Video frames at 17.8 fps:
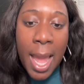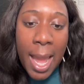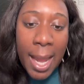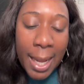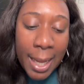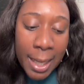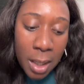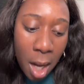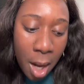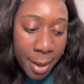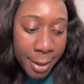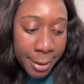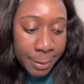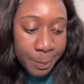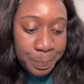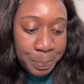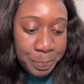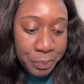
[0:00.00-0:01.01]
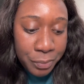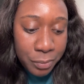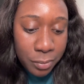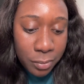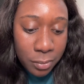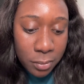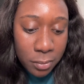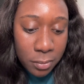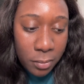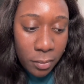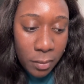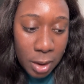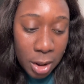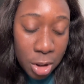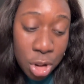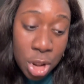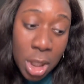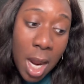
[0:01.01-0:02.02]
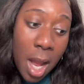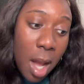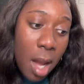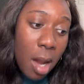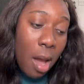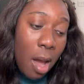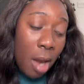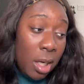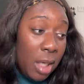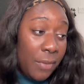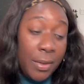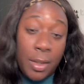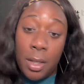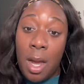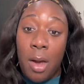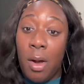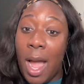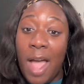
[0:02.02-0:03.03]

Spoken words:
And, child, I don't even know.